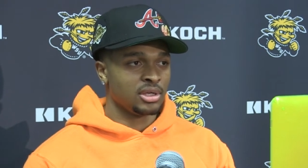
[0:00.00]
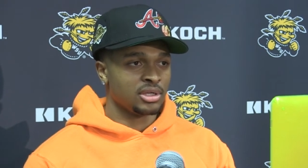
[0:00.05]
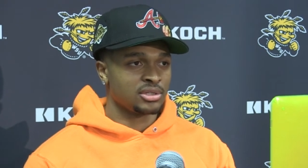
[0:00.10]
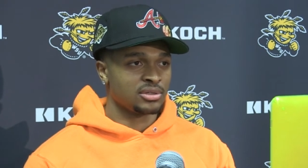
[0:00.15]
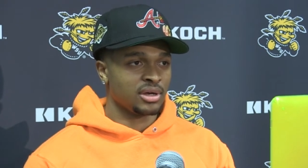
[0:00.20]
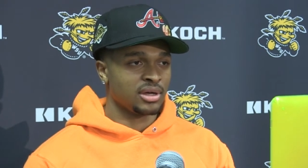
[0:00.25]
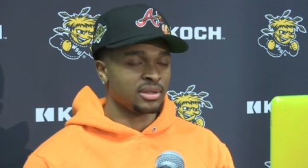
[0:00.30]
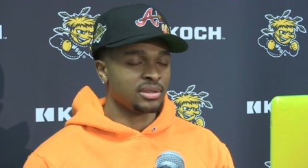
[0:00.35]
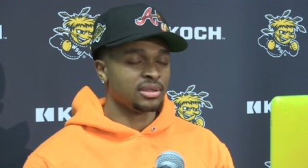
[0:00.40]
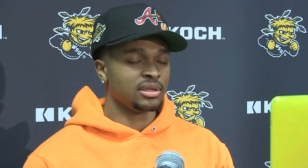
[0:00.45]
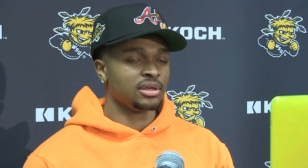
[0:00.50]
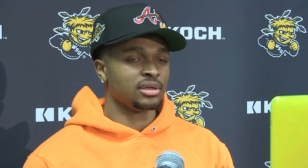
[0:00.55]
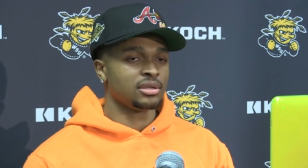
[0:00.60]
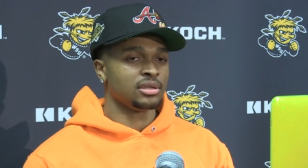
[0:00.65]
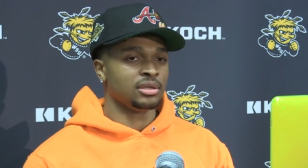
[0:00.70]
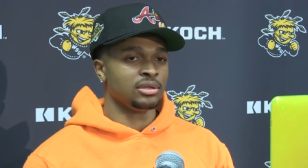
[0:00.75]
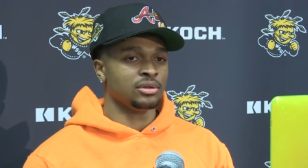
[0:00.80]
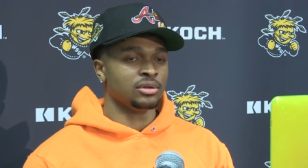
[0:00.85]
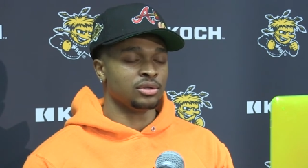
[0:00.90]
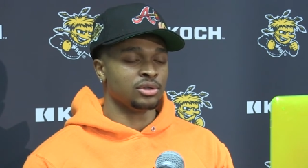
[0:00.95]
So I
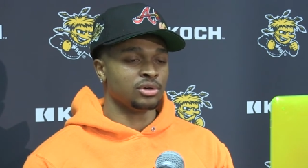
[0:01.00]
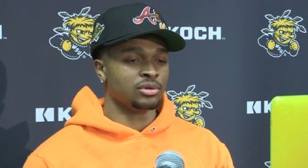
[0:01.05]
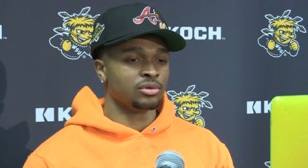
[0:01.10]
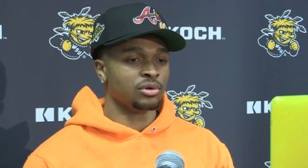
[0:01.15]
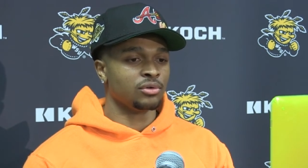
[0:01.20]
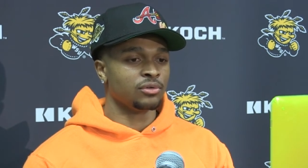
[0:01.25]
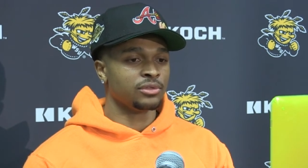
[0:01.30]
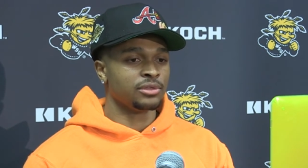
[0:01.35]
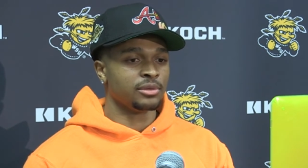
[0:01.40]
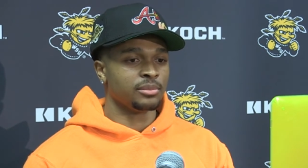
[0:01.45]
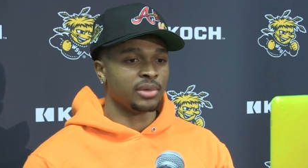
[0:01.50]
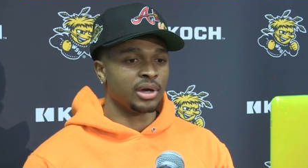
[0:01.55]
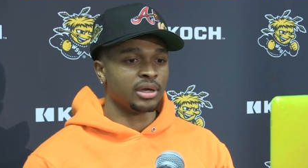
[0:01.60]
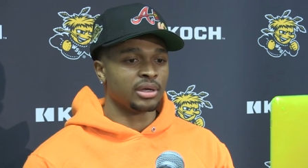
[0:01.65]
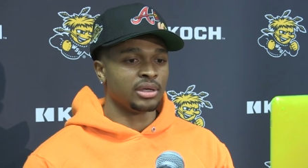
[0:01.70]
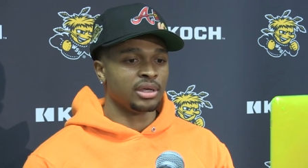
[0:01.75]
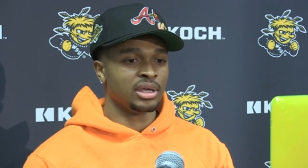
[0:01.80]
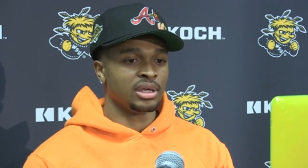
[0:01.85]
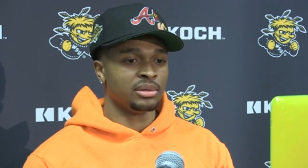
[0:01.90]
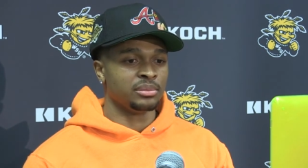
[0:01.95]
think, the growth in
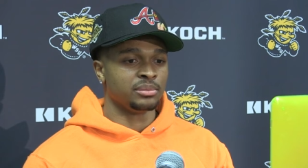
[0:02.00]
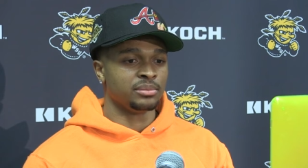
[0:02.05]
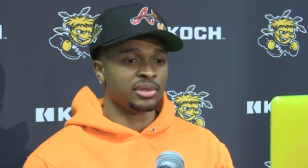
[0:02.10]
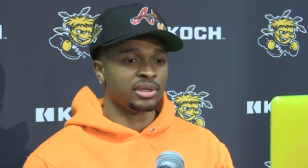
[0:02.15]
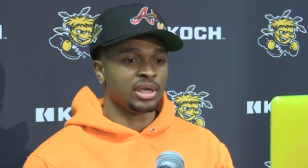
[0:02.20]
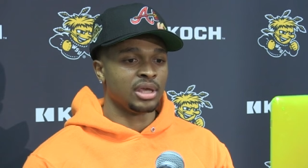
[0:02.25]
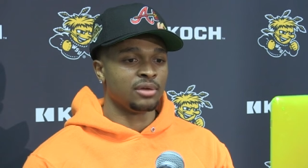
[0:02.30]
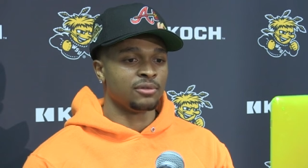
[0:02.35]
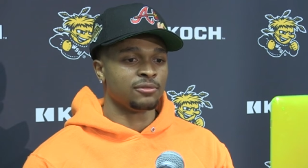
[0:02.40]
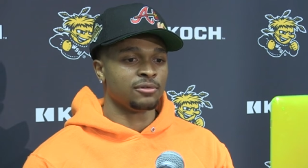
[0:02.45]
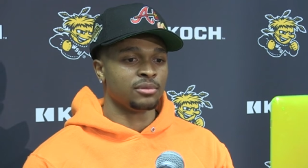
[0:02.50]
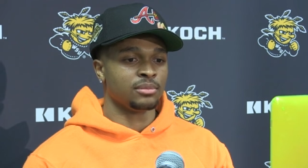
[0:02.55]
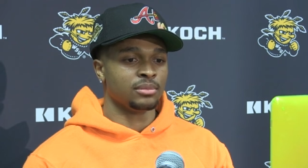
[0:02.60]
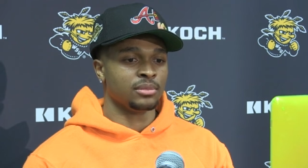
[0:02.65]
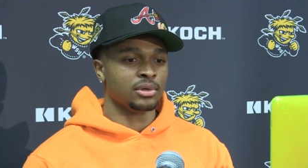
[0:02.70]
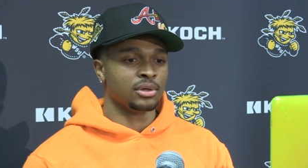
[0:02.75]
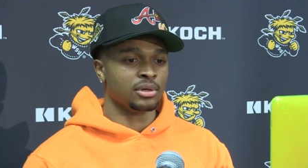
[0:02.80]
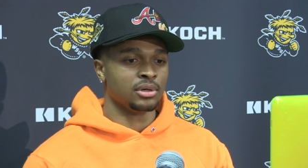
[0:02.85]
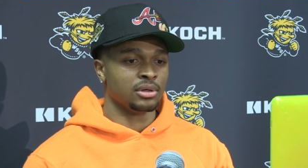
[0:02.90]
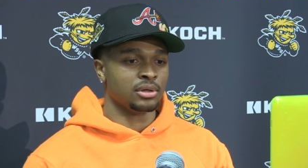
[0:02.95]
my game came
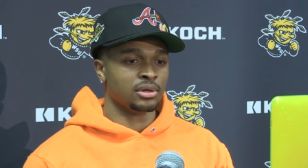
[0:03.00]
from